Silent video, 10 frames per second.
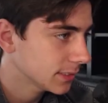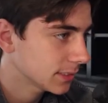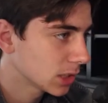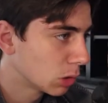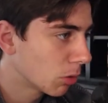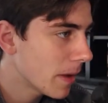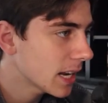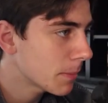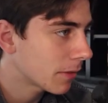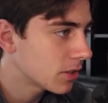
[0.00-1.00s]
We're
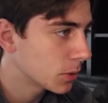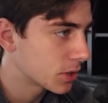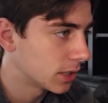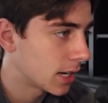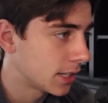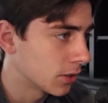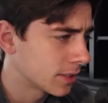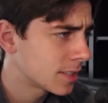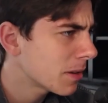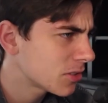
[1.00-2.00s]
making him have to deal with a lot here. I
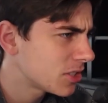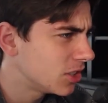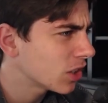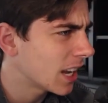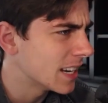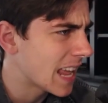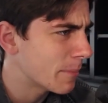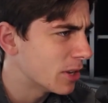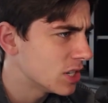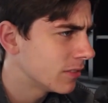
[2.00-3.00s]
somehow still got
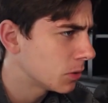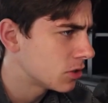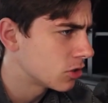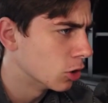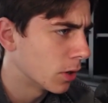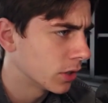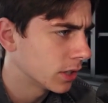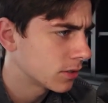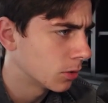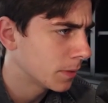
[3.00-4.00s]
damage, even though he snowballed
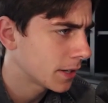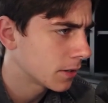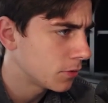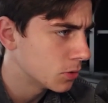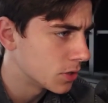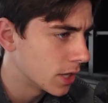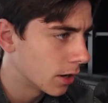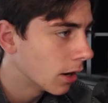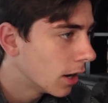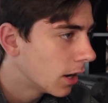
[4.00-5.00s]
it. So a bit confused
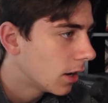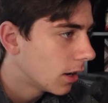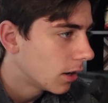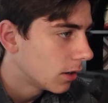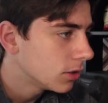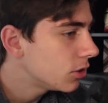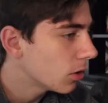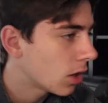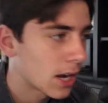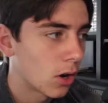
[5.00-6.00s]
there. Dude,
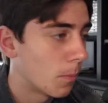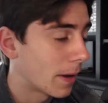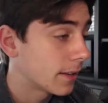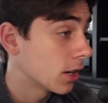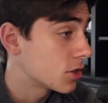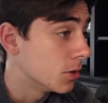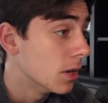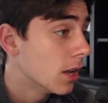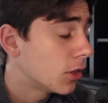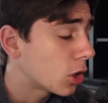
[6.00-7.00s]
oh my gosh, dude.
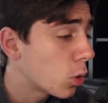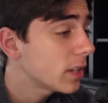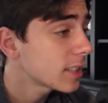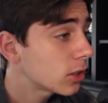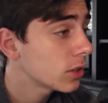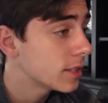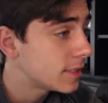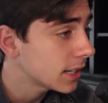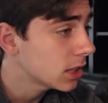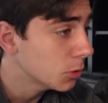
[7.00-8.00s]
The quick cycle in this
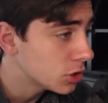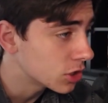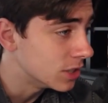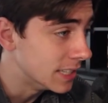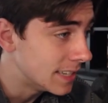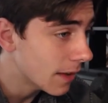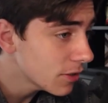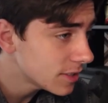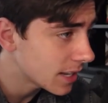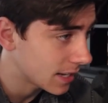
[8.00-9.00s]
deck, though, is just
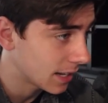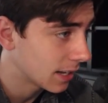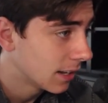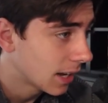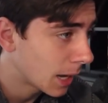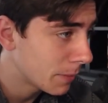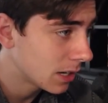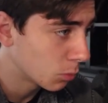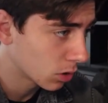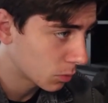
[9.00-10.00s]
devastating. I
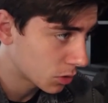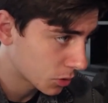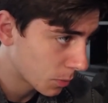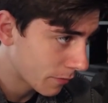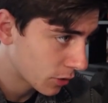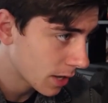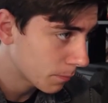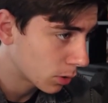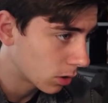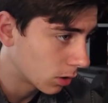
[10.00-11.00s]
mean, we're going to wait for that.
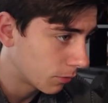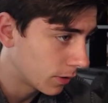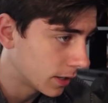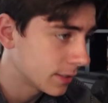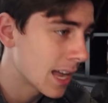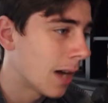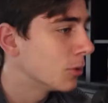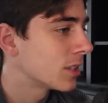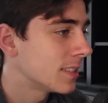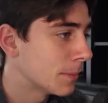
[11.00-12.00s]
Perfect. Yeah,
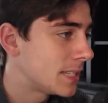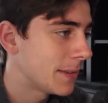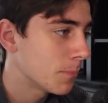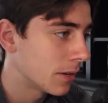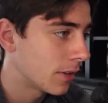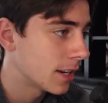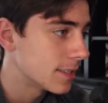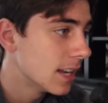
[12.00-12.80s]
I'm saving my Vines.